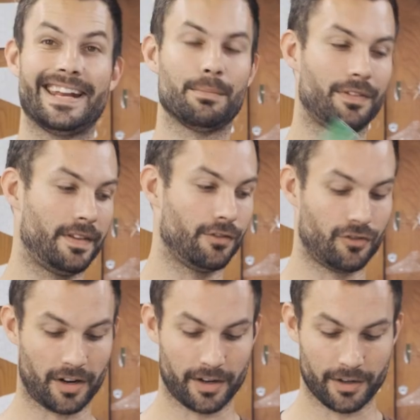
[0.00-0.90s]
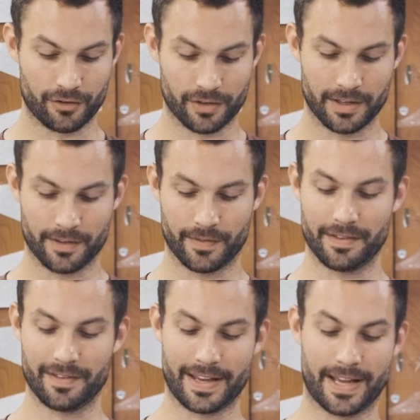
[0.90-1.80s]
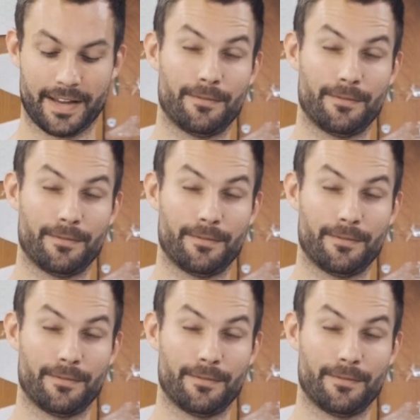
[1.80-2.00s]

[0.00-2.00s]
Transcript: amps discharge. This is a